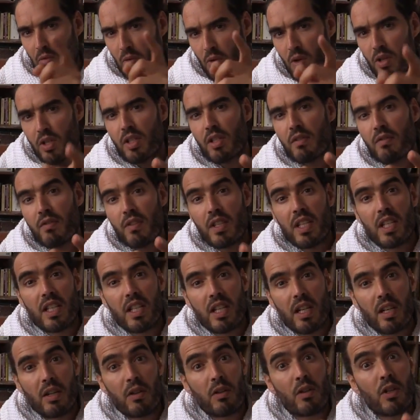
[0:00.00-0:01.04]
Watch the
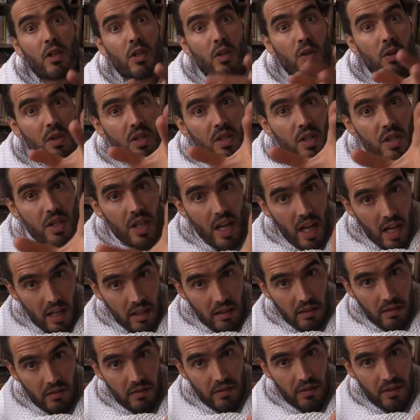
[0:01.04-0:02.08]
video
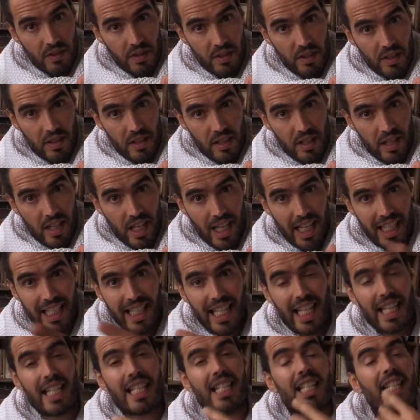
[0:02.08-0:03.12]
yourselves and
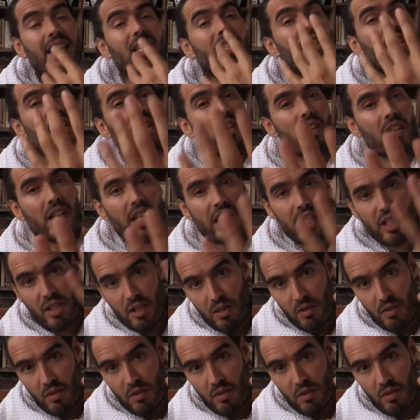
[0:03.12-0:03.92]
then decide,